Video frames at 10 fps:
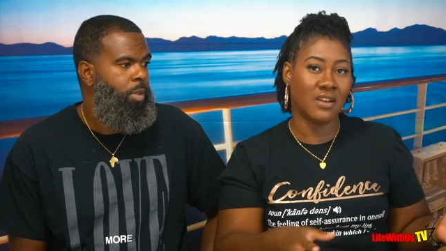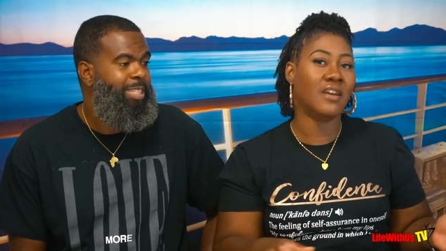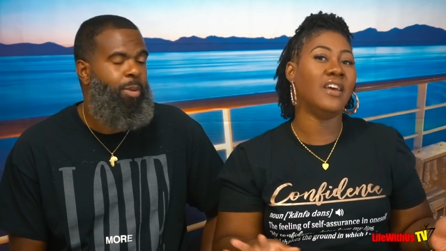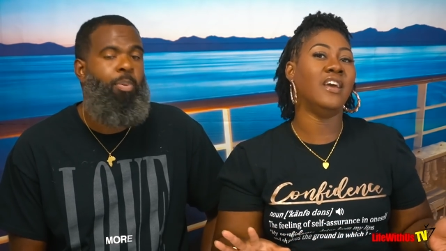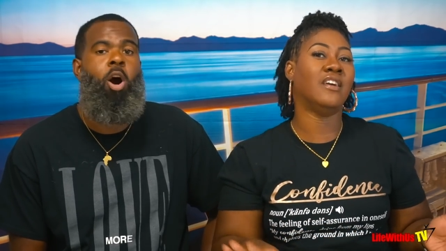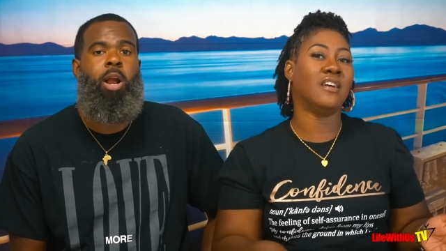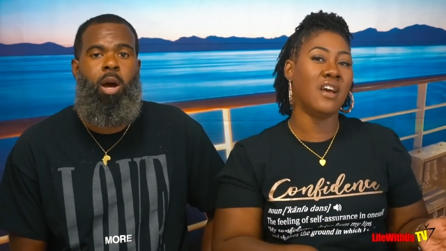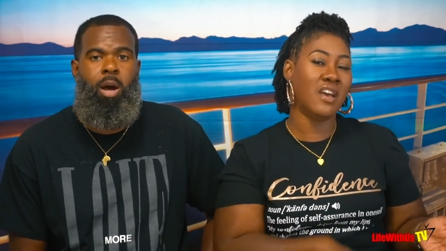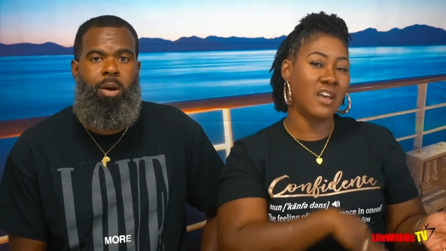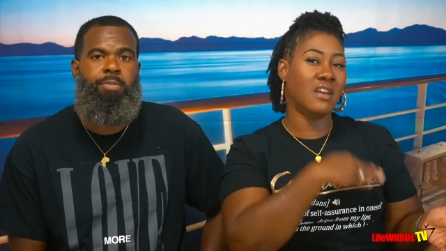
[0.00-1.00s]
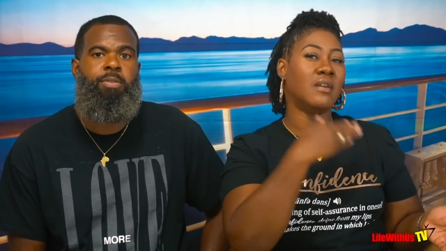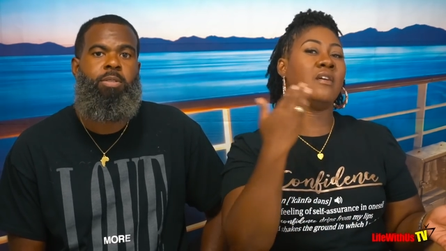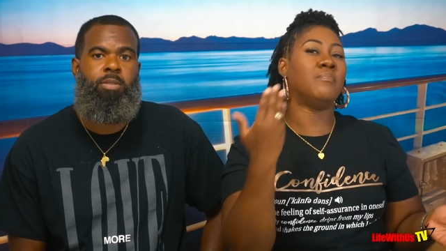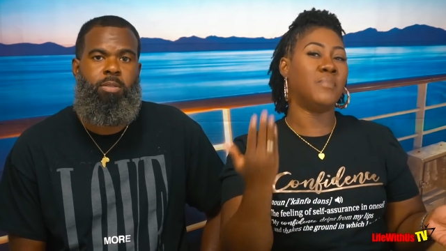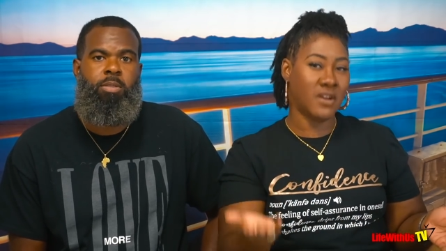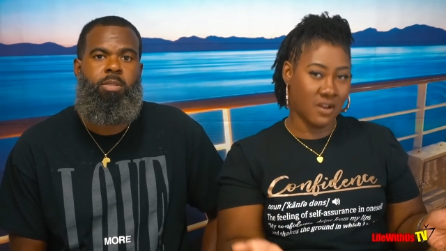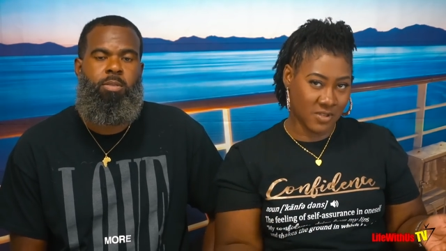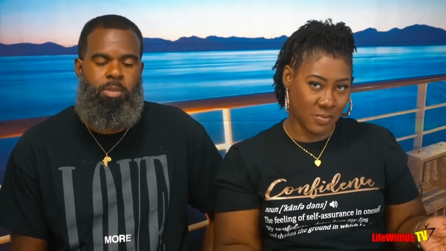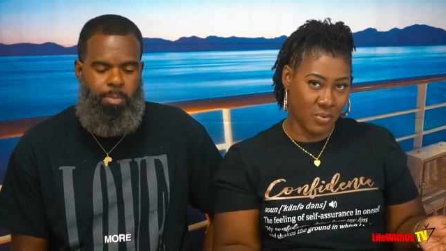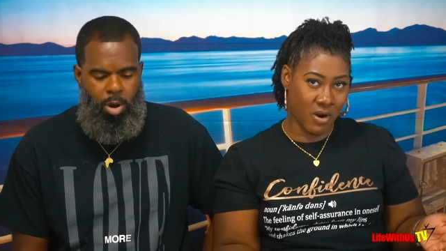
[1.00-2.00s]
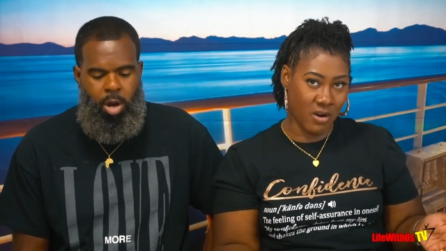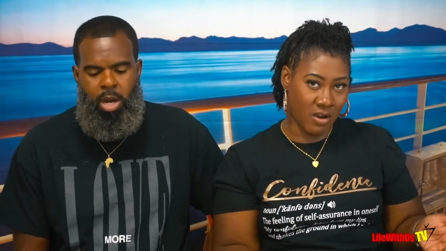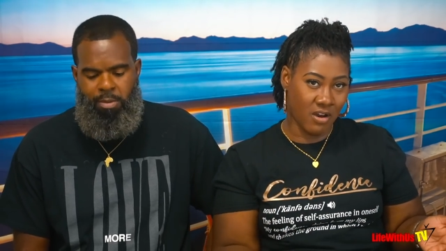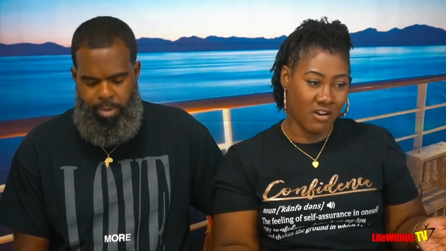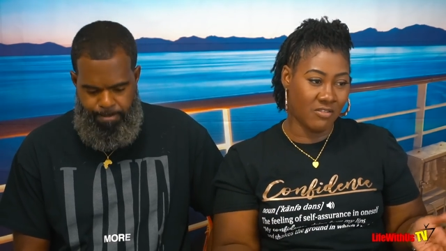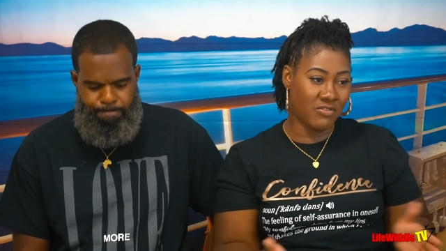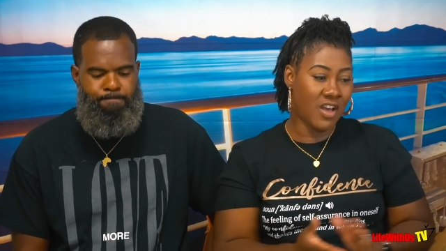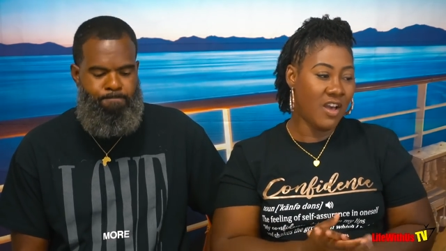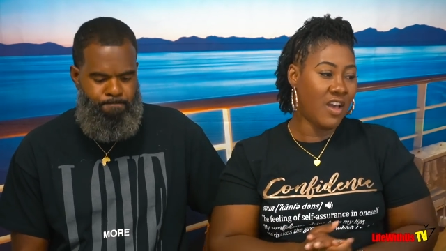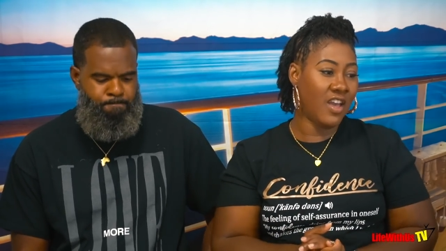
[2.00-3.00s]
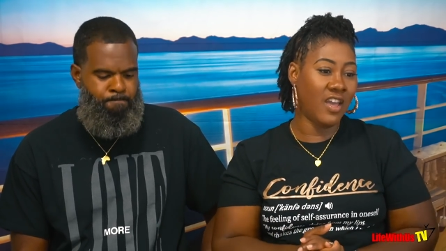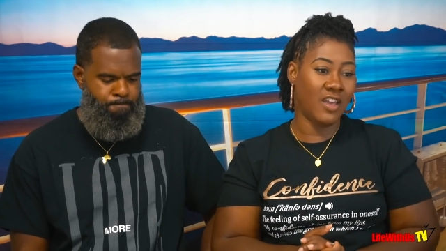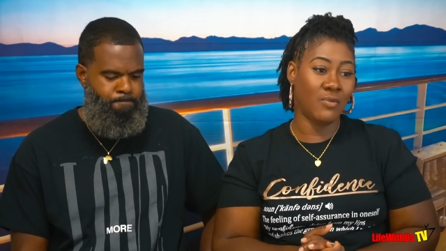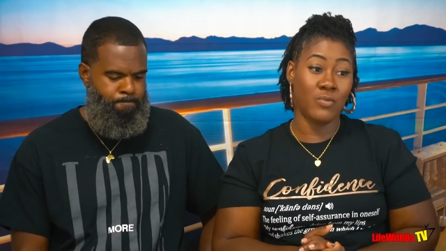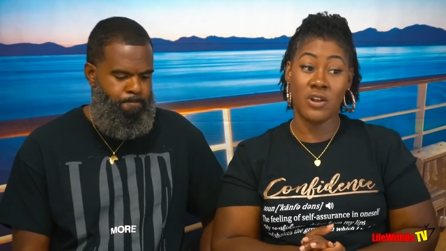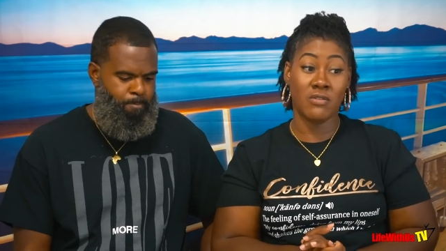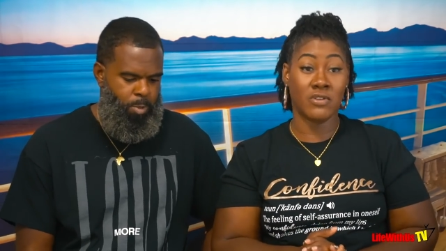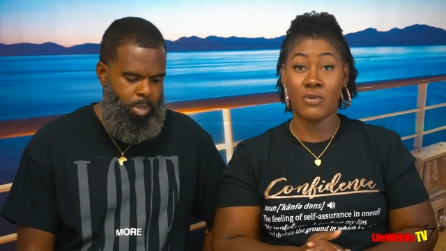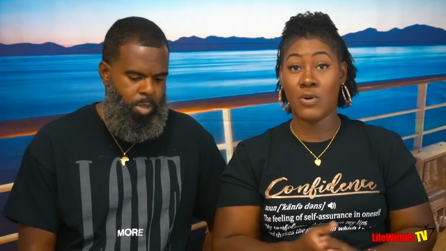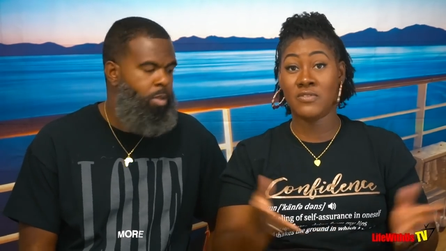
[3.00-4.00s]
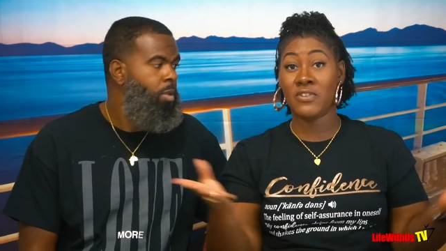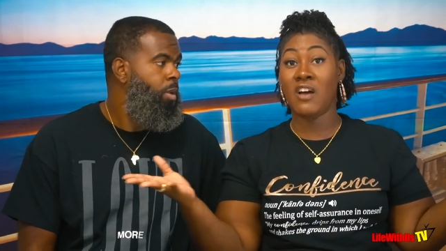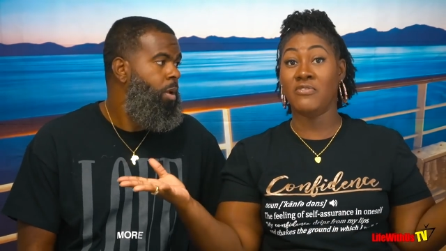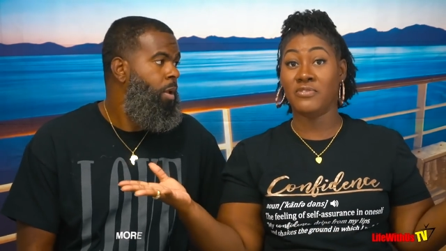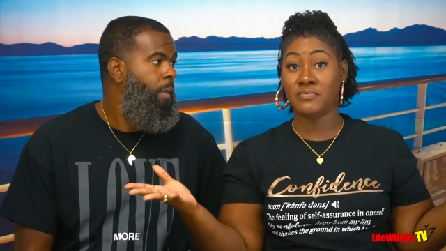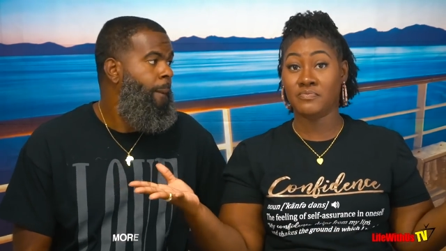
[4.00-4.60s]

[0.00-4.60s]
Speaker 1: It's a part it, of. It becomes a part, part of. of. Mm -hmm. And we don't record the fluff.